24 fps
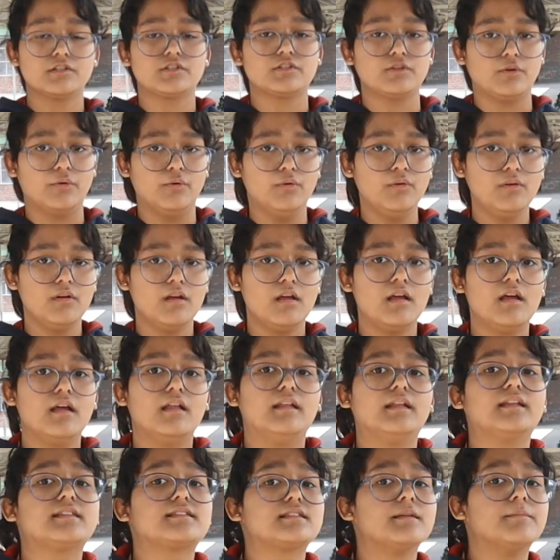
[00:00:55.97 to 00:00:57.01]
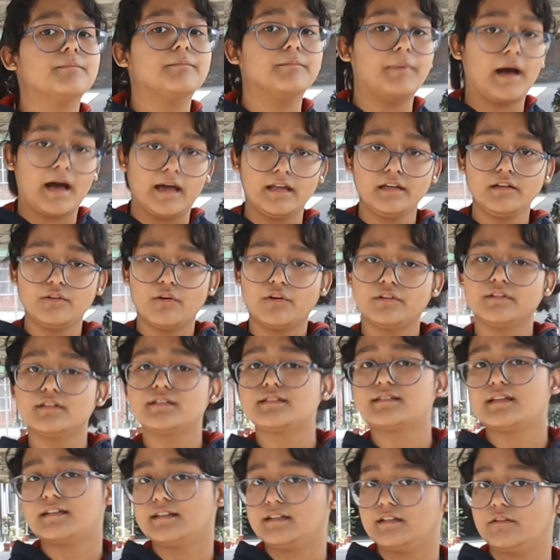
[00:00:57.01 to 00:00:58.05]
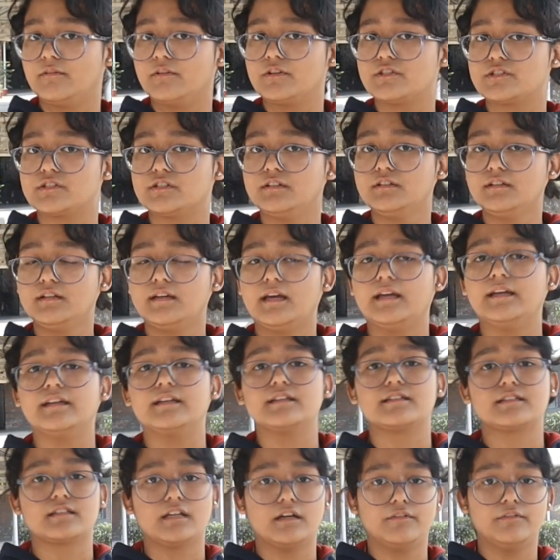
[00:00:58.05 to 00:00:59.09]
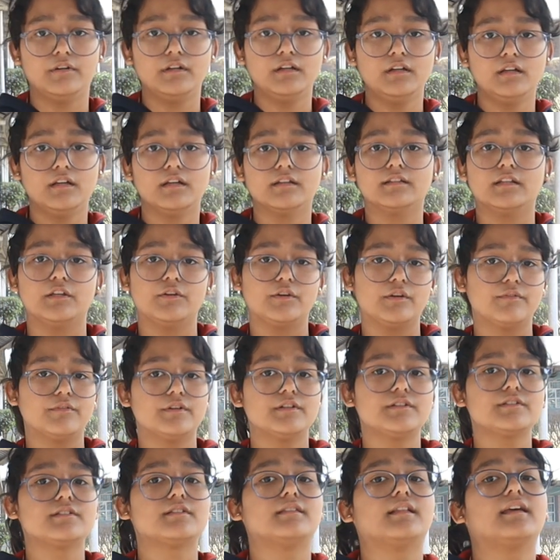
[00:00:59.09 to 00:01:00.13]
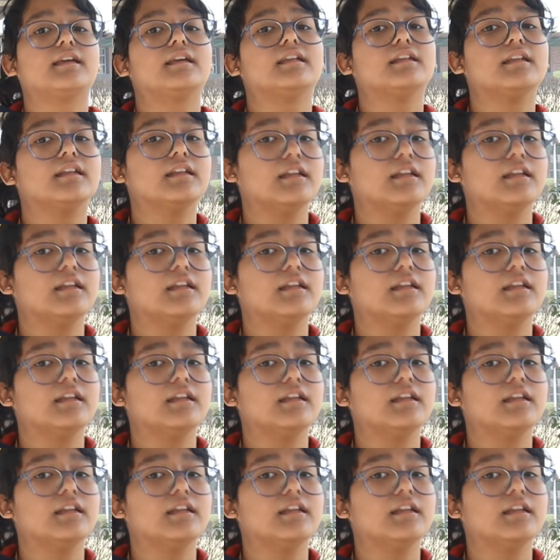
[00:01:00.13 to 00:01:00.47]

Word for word: So, let's embark on a stellar adventure and discover the universe like